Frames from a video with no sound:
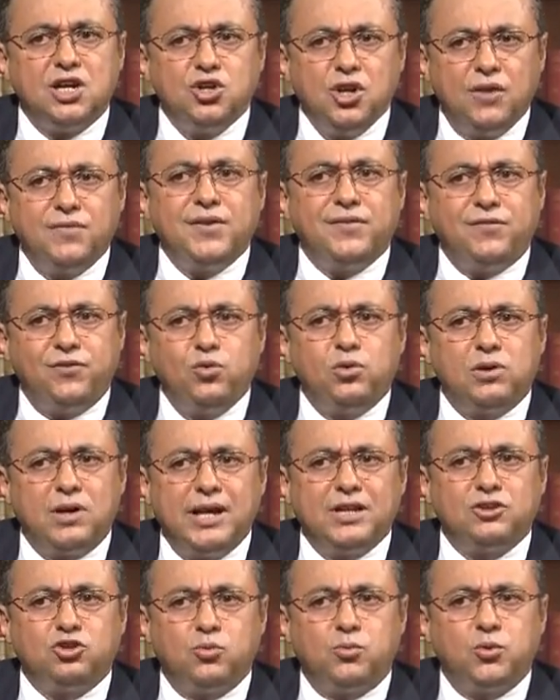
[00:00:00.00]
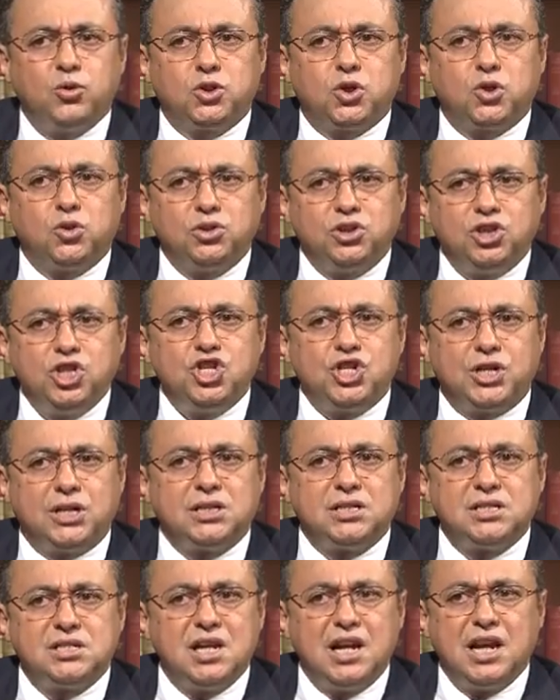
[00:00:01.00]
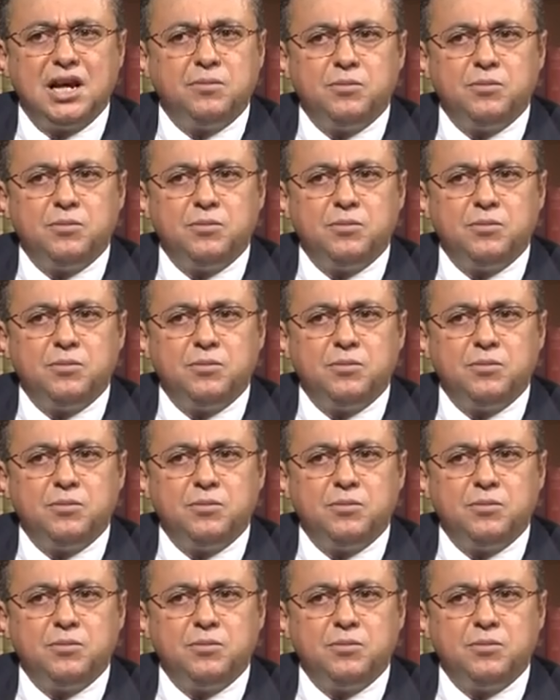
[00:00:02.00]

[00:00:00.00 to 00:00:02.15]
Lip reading: you have the full right to put conditions,